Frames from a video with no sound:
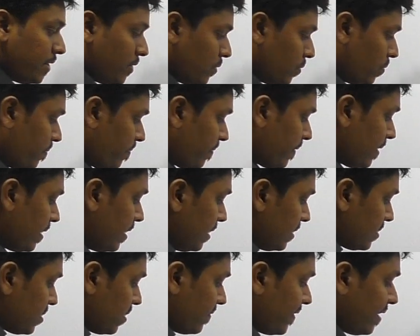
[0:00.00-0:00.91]
2.
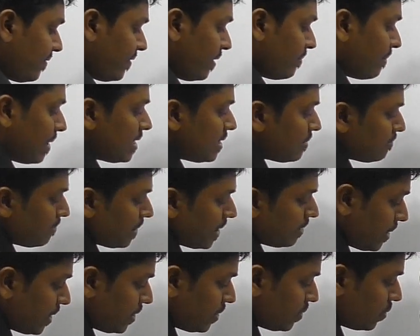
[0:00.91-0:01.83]
So when we
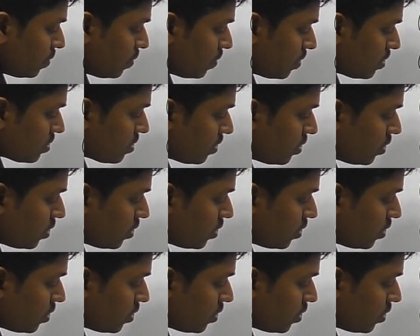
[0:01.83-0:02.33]
multiply the 2, so